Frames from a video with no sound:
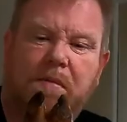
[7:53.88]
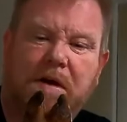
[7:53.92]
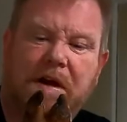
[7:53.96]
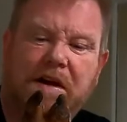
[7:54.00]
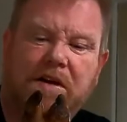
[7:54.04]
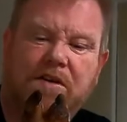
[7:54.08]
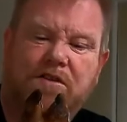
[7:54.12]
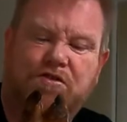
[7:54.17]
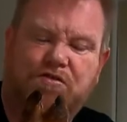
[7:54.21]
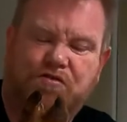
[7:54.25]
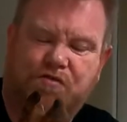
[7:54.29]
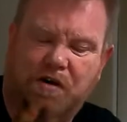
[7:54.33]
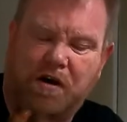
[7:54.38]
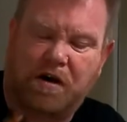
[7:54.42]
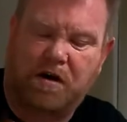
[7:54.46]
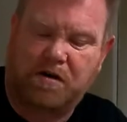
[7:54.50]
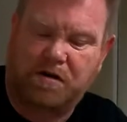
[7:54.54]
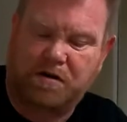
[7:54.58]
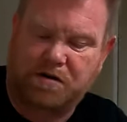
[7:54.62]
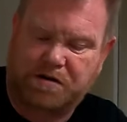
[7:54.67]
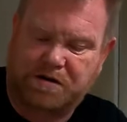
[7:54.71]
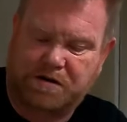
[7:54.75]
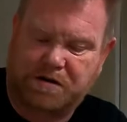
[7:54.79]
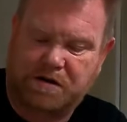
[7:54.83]
pig's
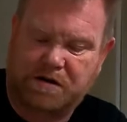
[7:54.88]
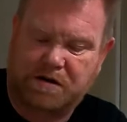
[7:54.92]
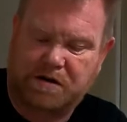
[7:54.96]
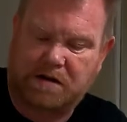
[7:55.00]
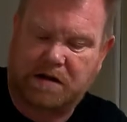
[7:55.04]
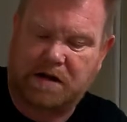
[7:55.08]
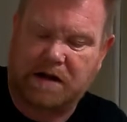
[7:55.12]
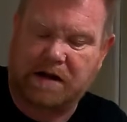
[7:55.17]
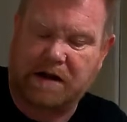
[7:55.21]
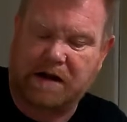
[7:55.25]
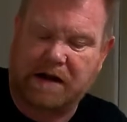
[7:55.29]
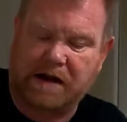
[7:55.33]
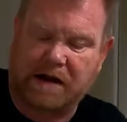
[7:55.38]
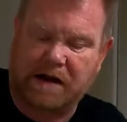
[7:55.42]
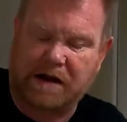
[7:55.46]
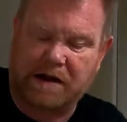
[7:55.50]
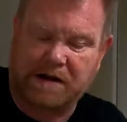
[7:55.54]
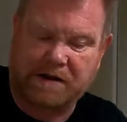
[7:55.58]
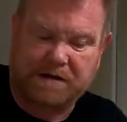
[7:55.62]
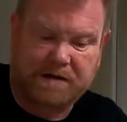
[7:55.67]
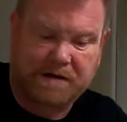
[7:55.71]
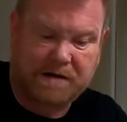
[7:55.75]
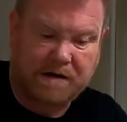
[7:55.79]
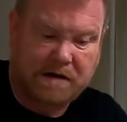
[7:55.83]
trotters in
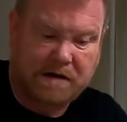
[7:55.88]
England.